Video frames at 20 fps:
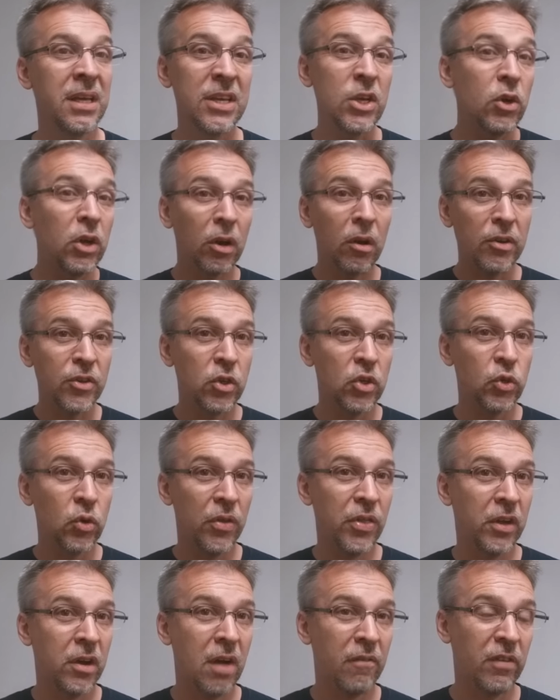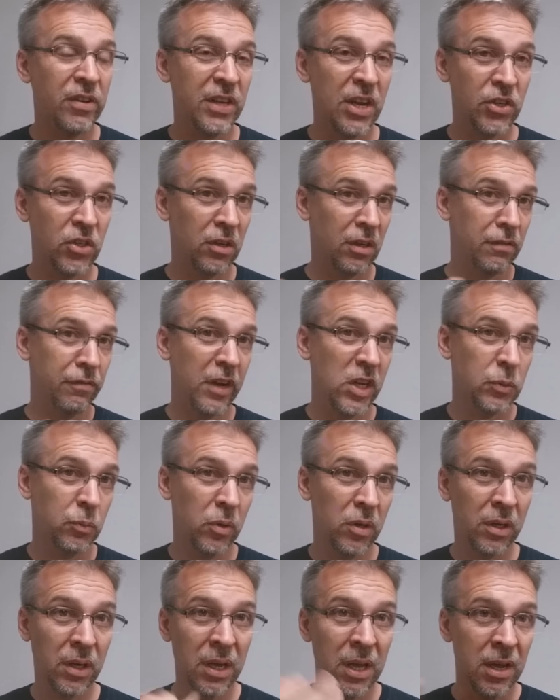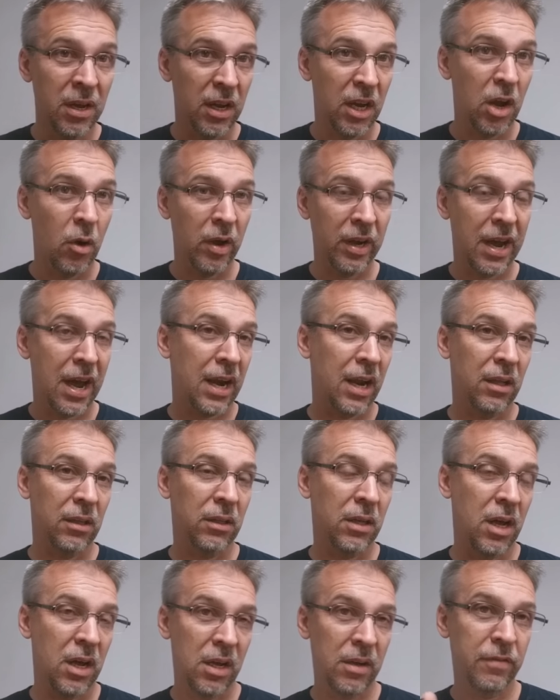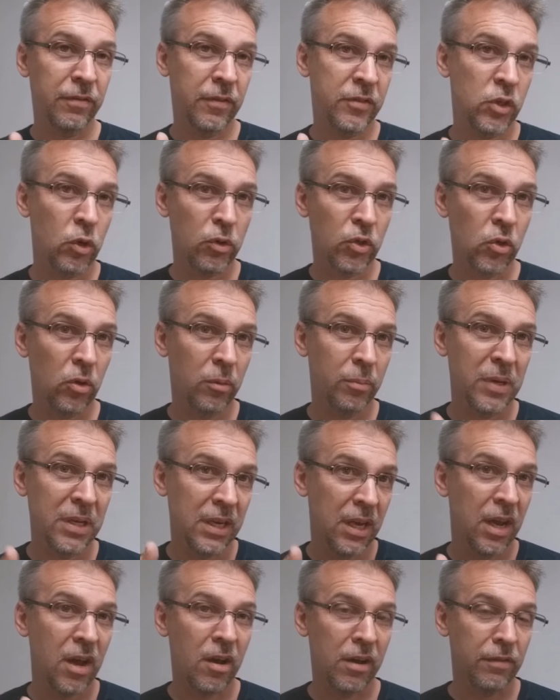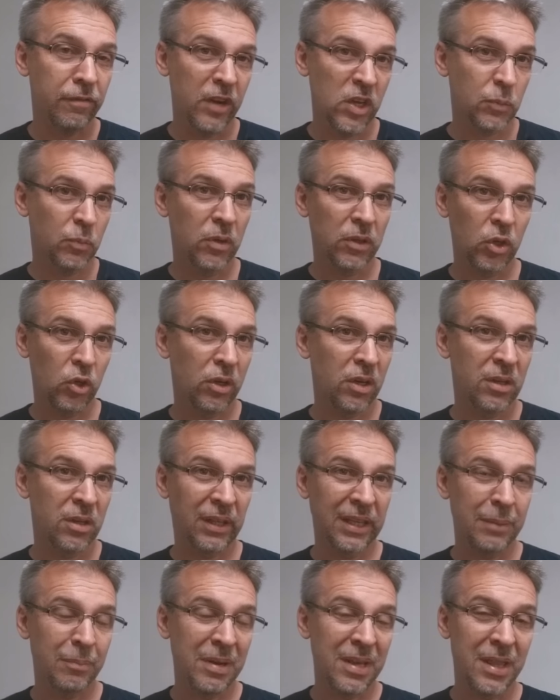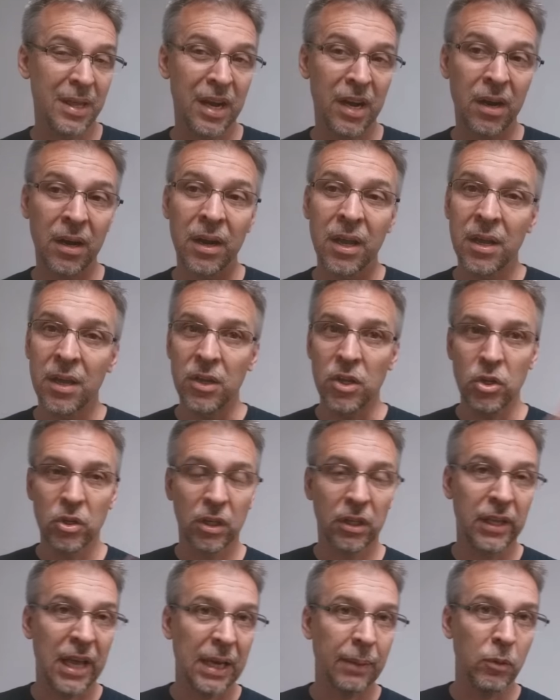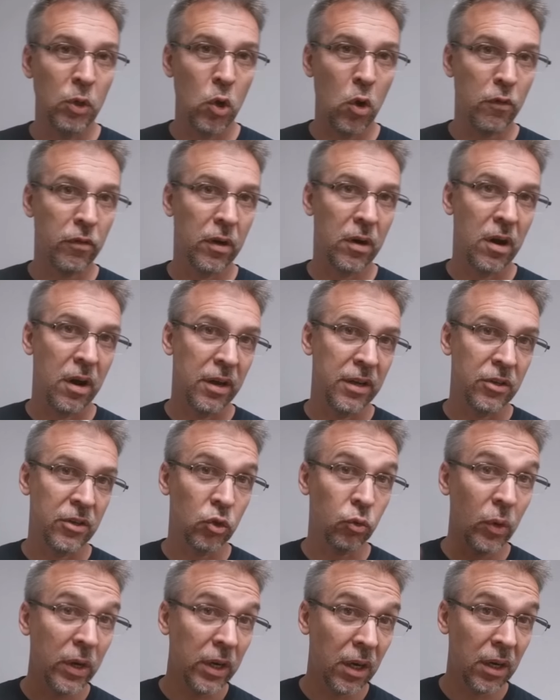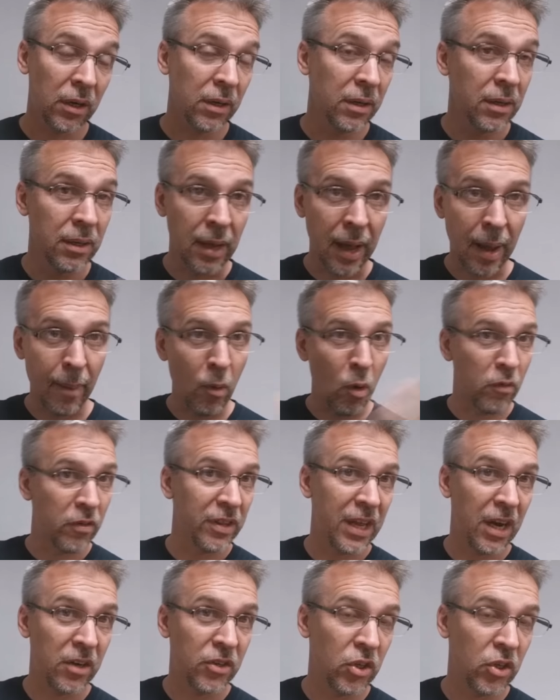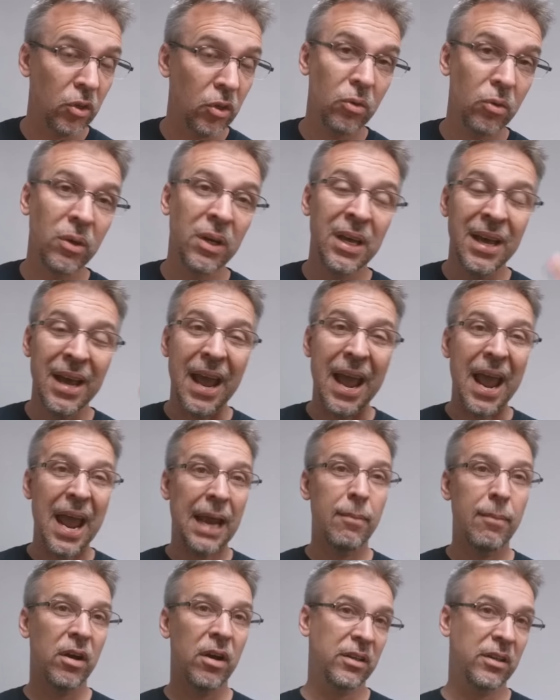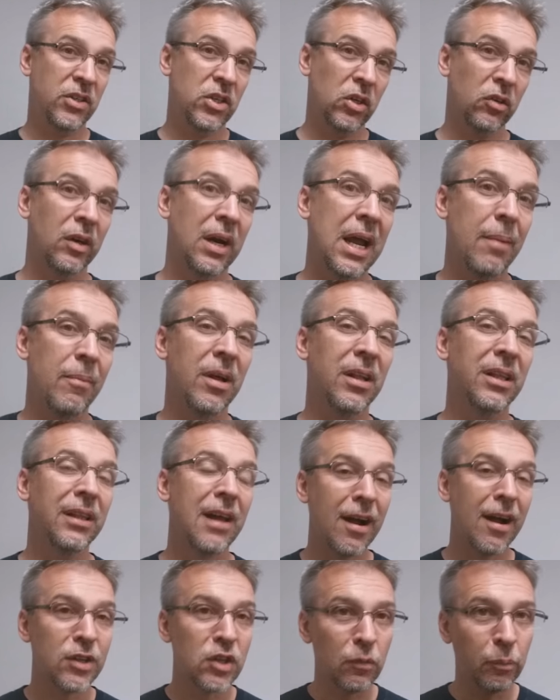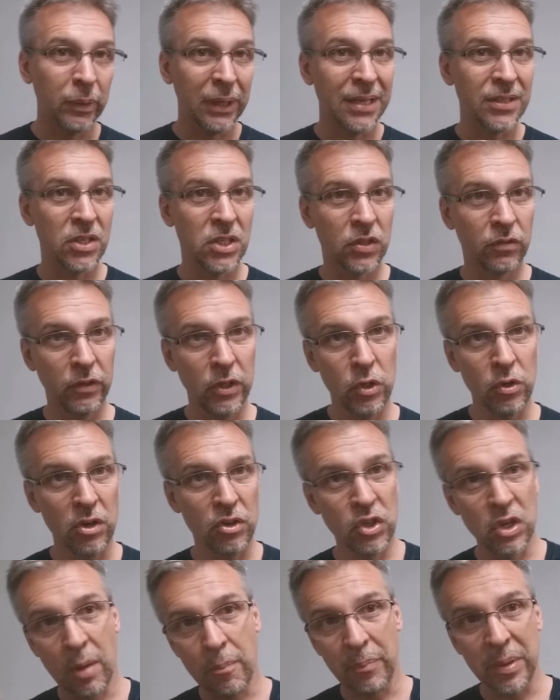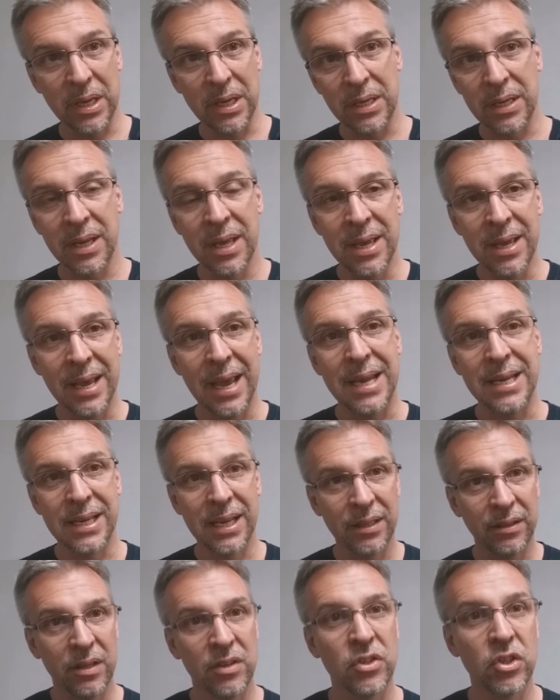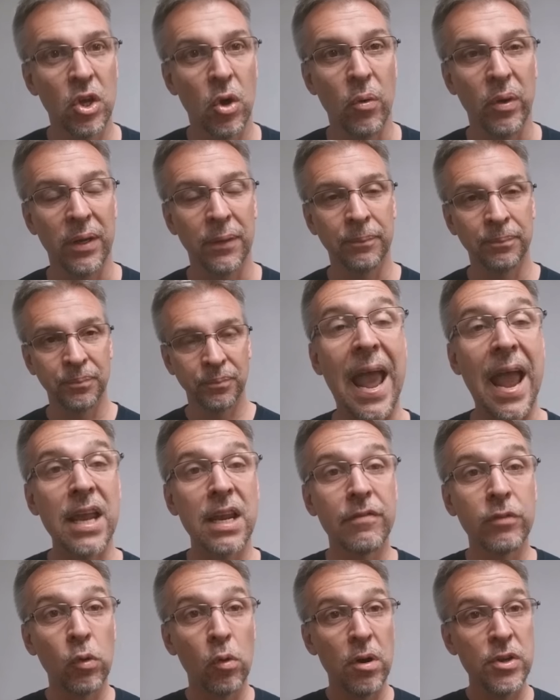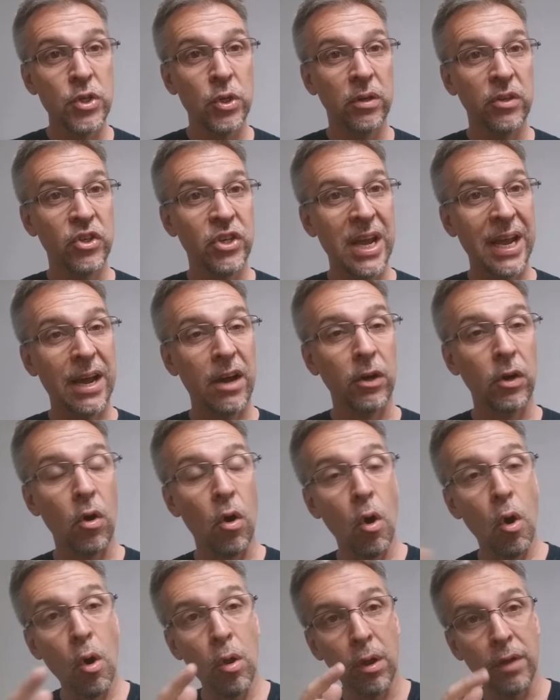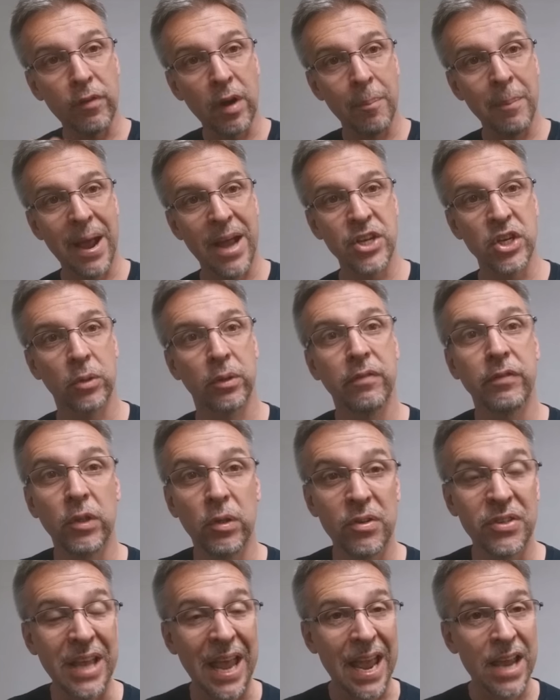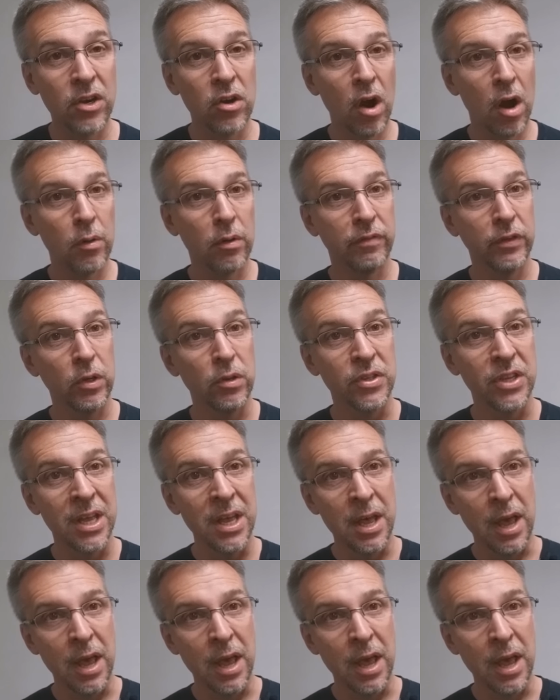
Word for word: You can also join the conversation on Facebook. You know, I got a uh, social media on Facebook. You can link me there. You can like me over on Twitter. I'm over there too. And I'm on Instagram. Lots of places for you to jump in and get this going. And of course, you can check out all of our magic reviews and card reviews